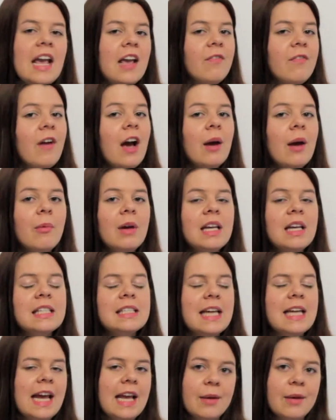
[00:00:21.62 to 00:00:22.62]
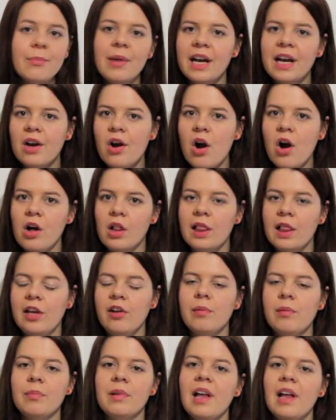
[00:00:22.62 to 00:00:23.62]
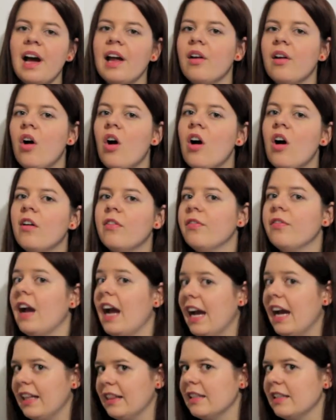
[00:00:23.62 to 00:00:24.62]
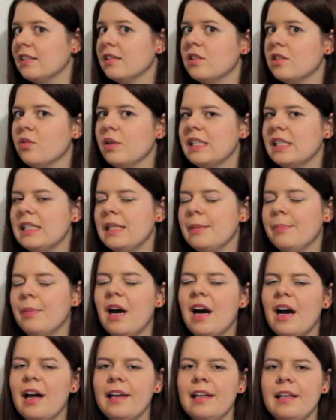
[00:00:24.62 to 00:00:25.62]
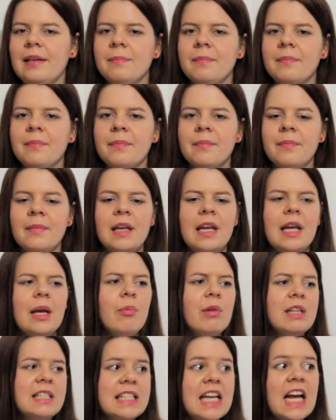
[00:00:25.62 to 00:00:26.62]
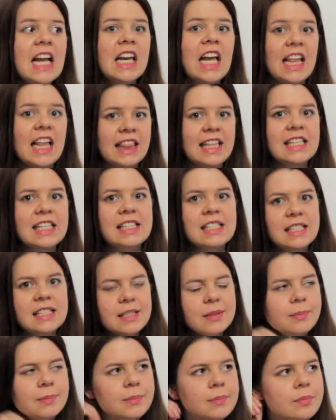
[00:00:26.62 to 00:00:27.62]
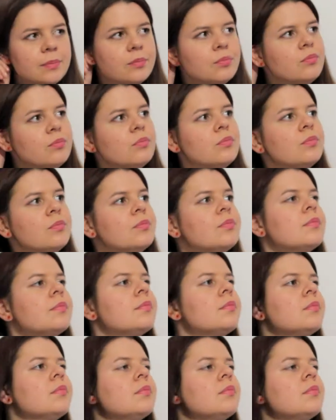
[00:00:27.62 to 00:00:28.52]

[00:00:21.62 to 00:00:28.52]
If I were to take my cochlear implant off at this noisy party, it would sound like this.